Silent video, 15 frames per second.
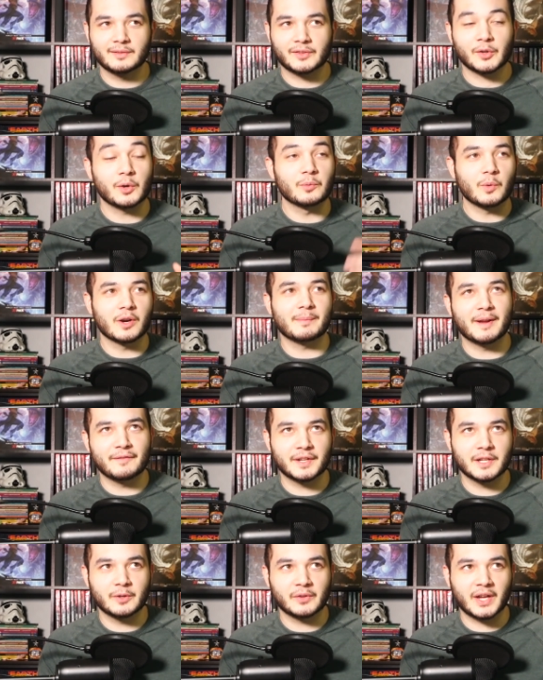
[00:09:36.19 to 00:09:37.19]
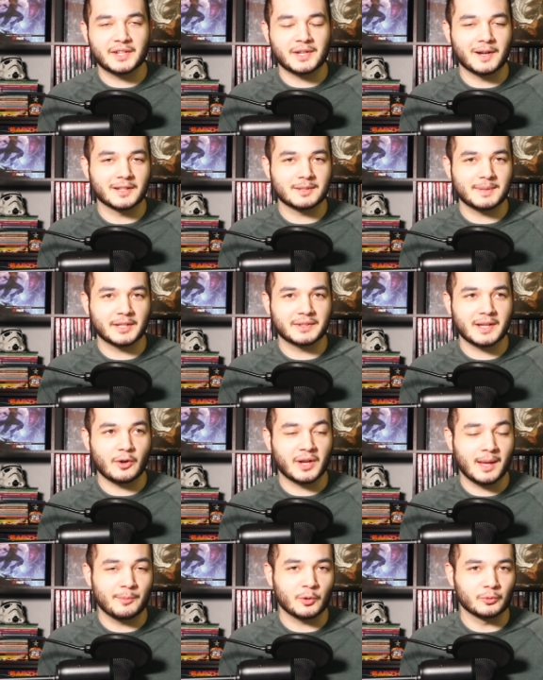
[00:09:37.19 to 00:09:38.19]
So in one of my videos, I talked about the
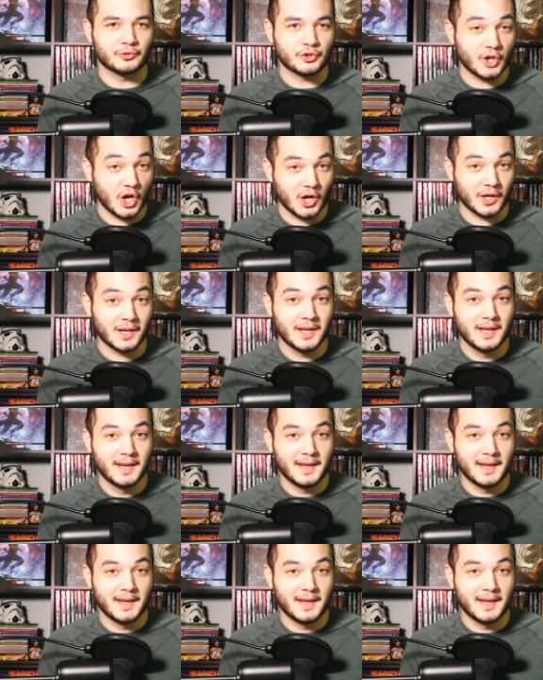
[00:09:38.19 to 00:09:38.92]
alchemical jug